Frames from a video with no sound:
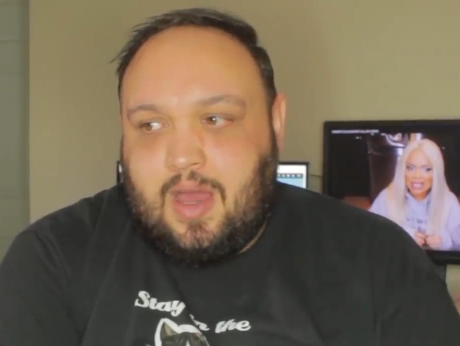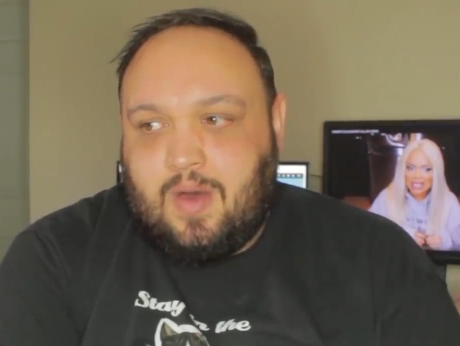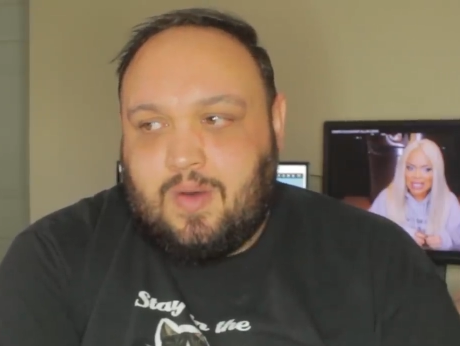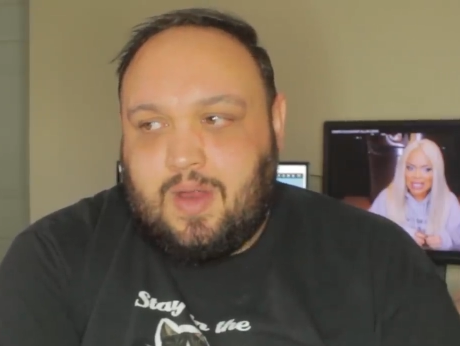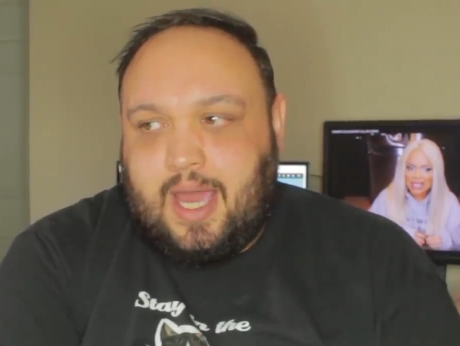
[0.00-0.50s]

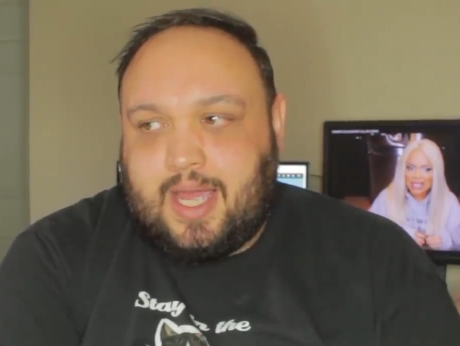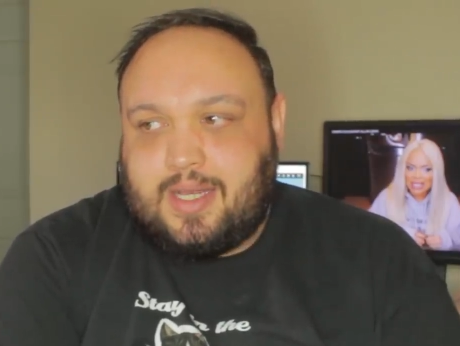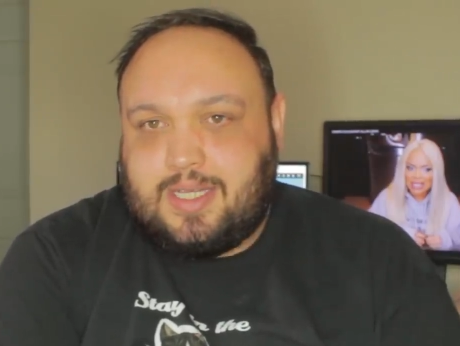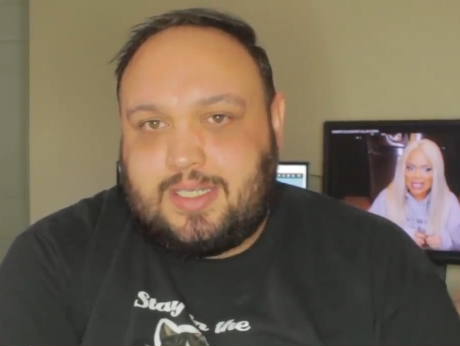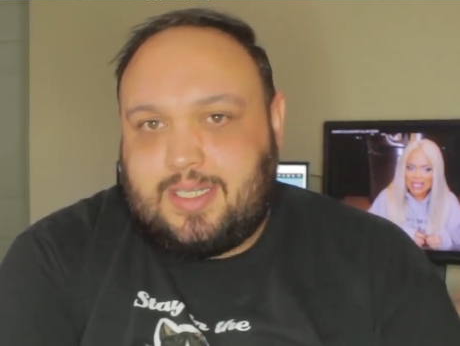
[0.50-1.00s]
Speaker 1: know,
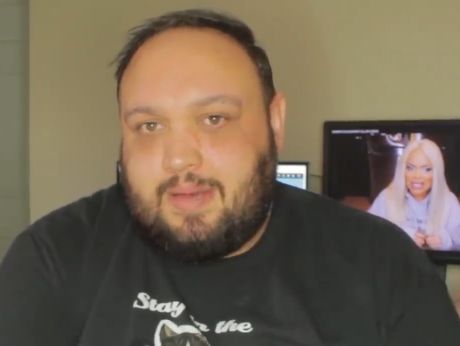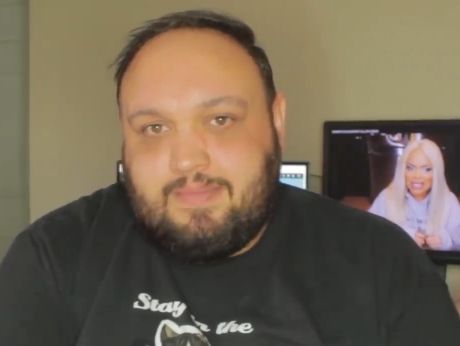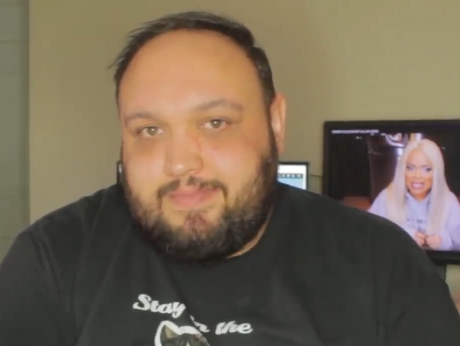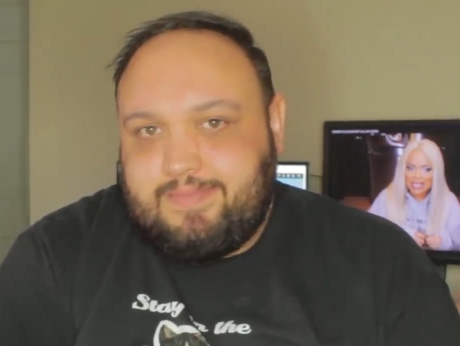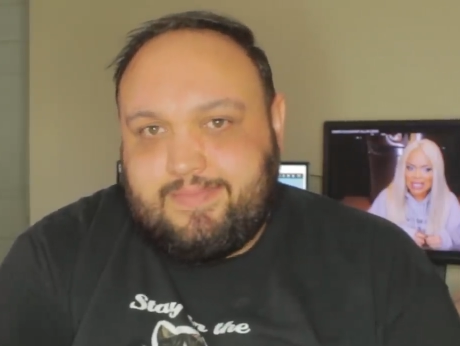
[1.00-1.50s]
like just
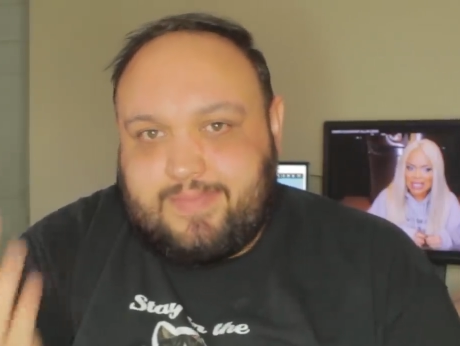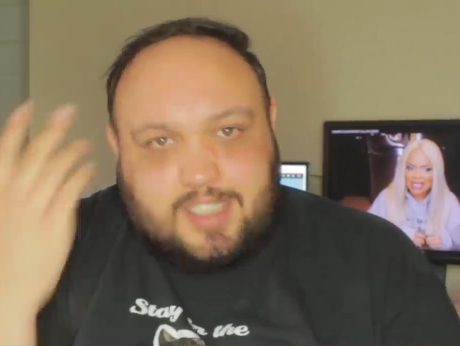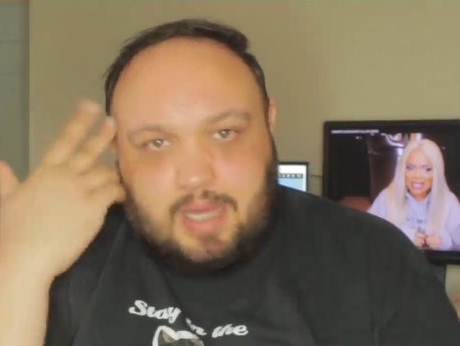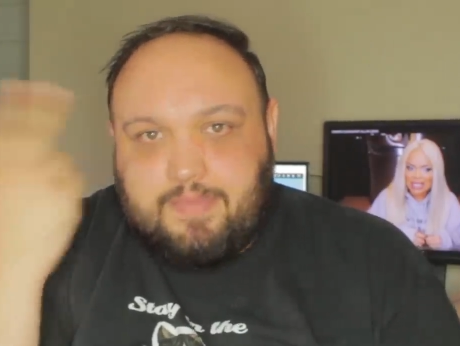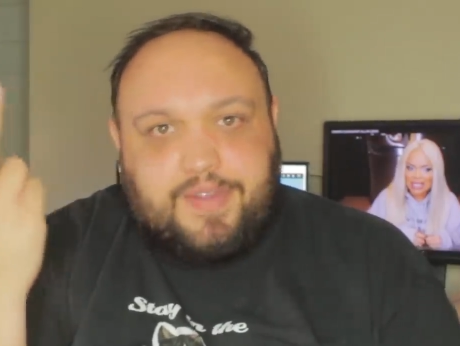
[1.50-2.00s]
some
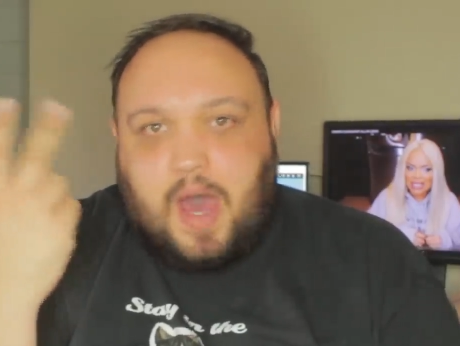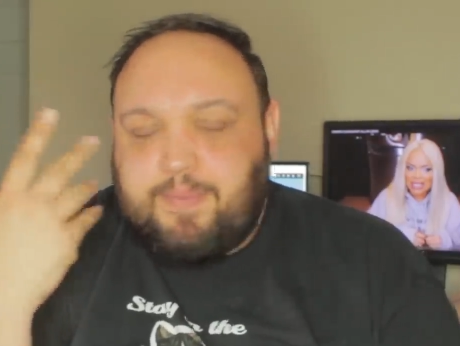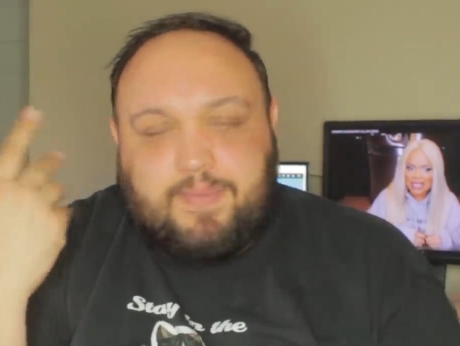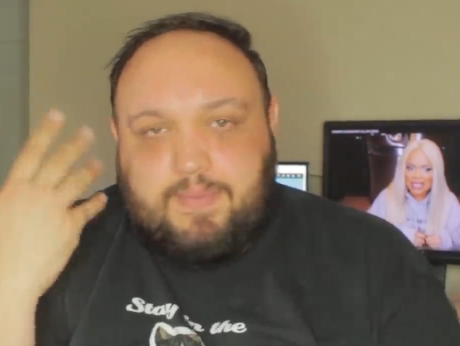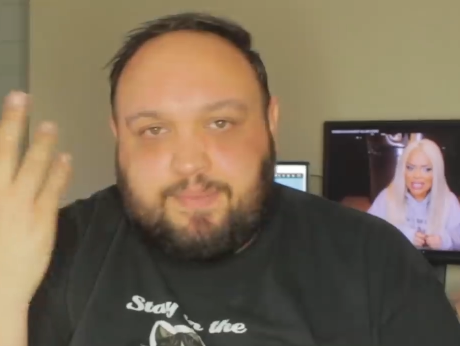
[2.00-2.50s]

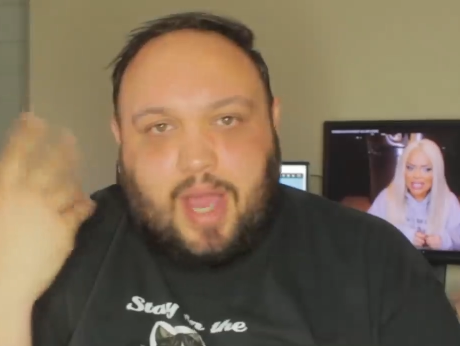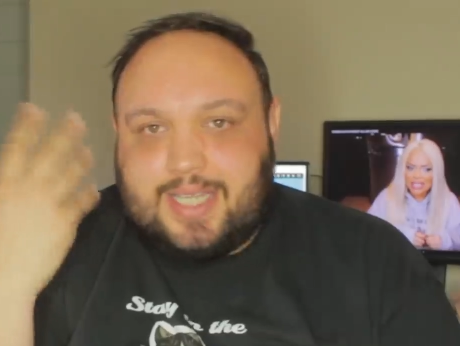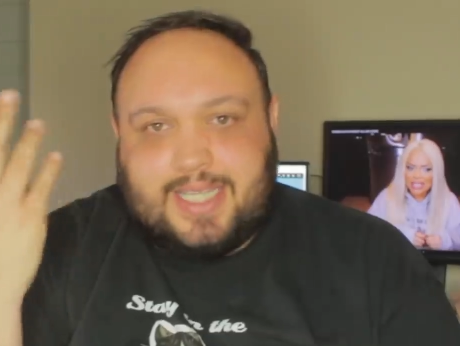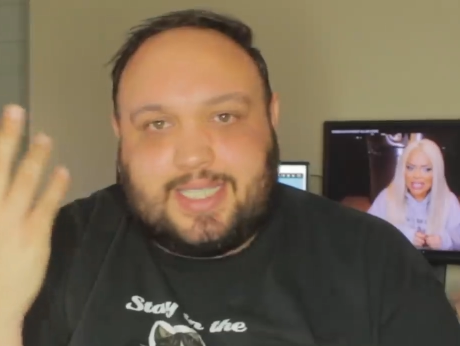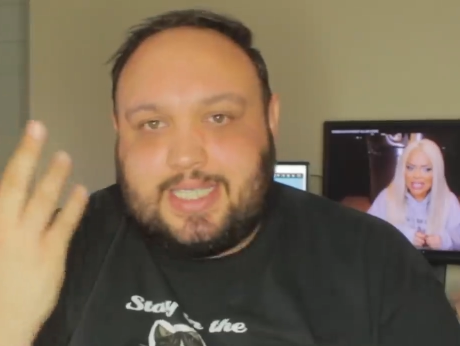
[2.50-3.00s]
thought
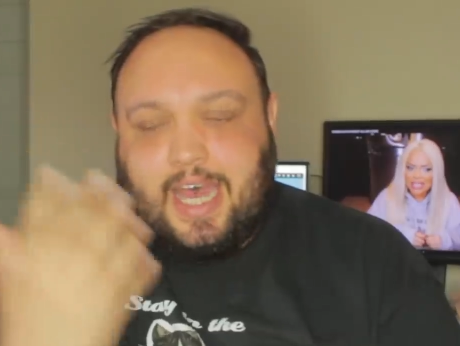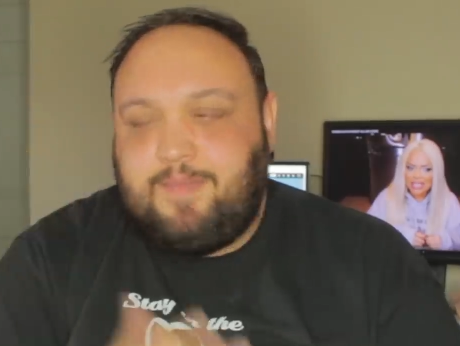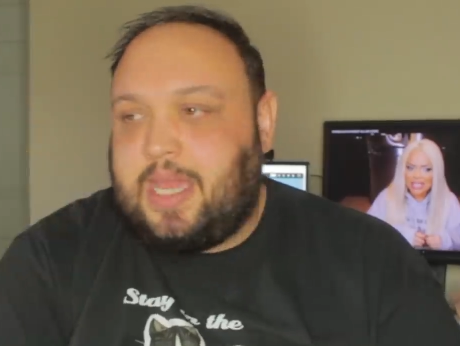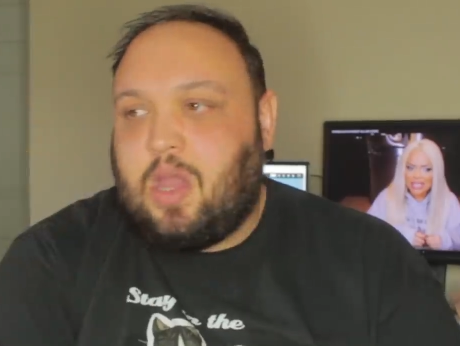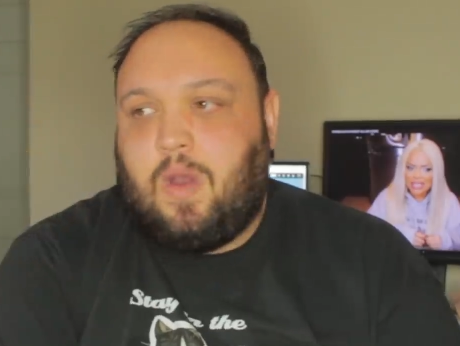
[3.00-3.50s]
processes
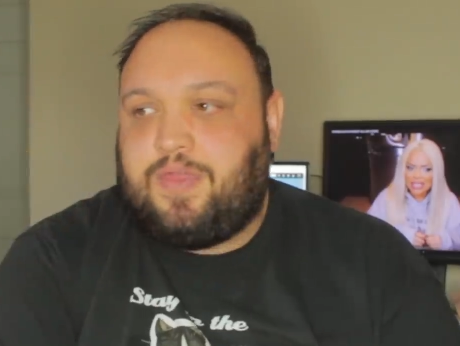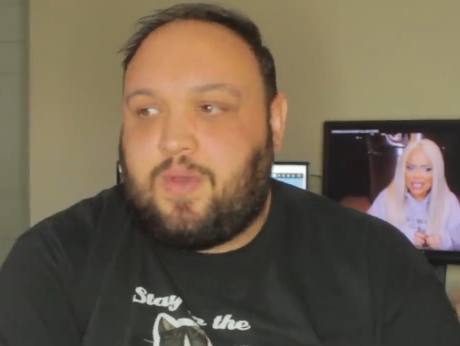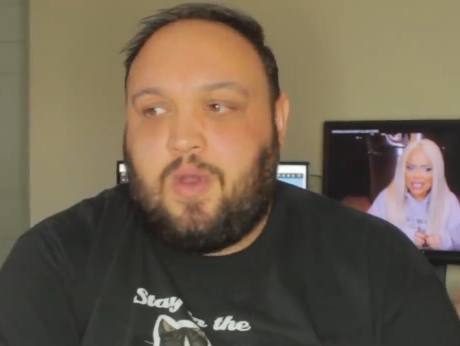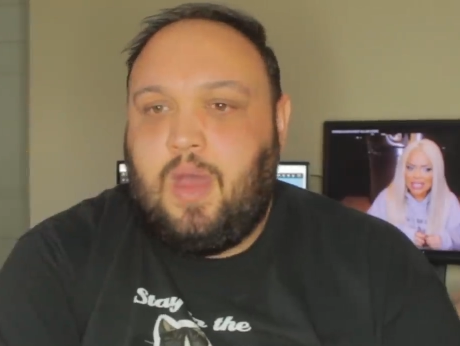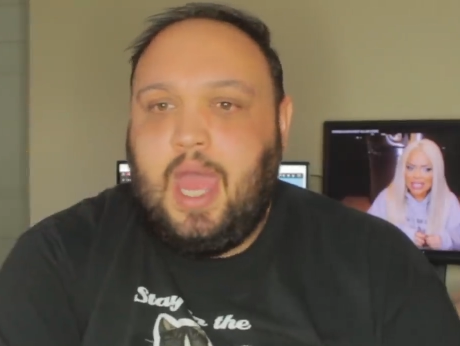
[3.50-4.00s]
I've been going
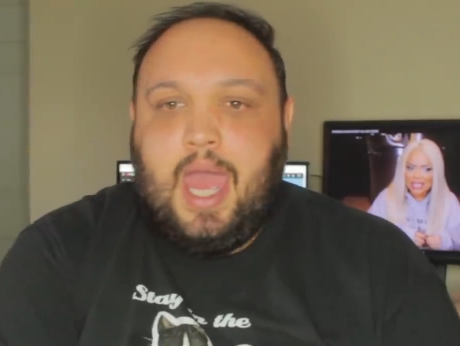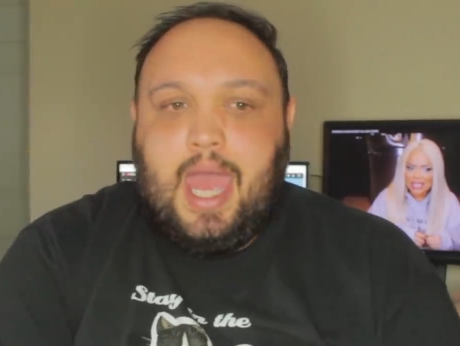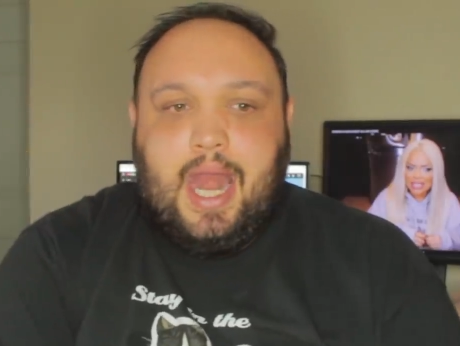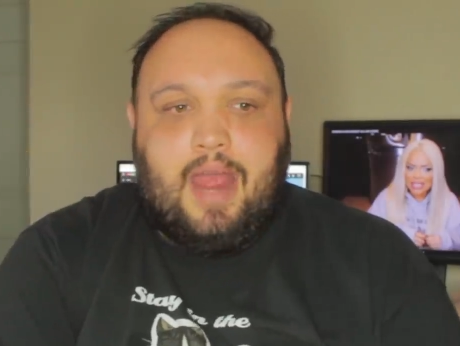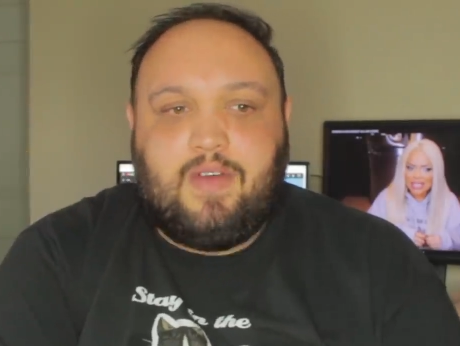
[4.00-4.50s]
through
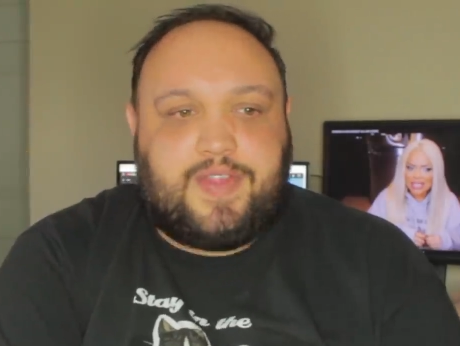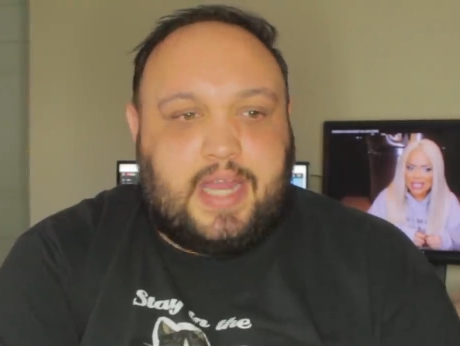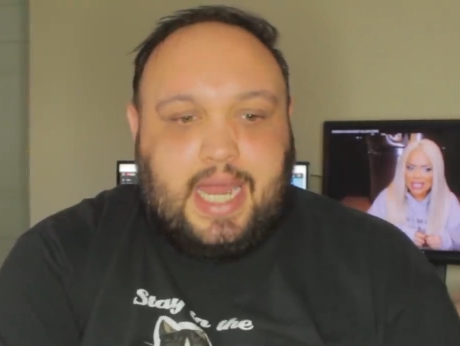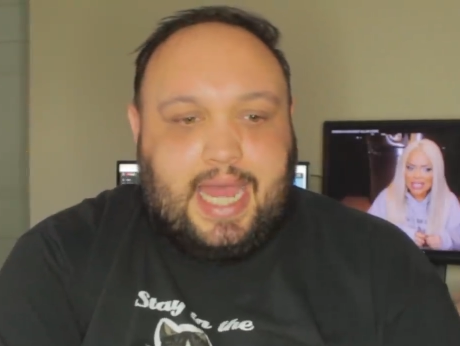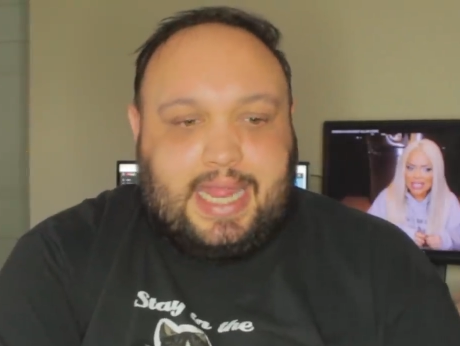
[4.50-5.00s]
and
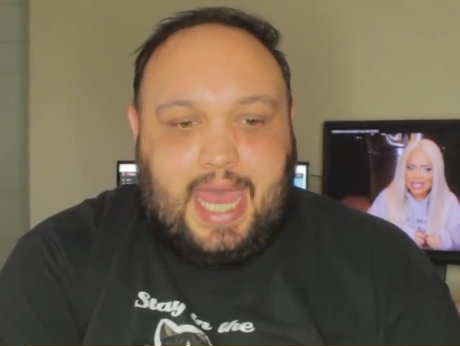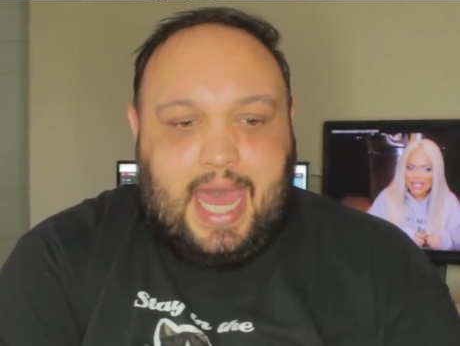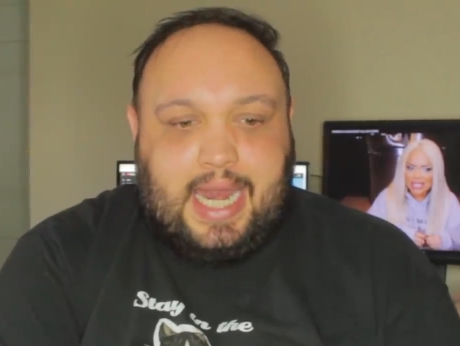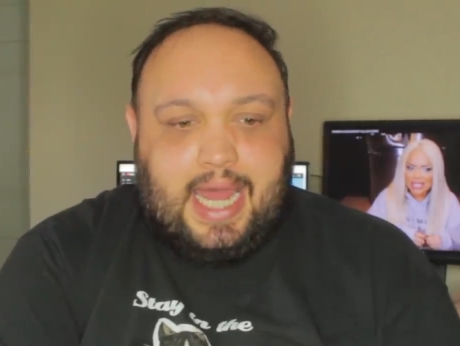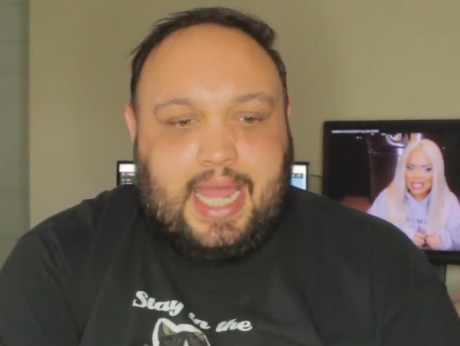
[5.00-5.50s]
everything like that.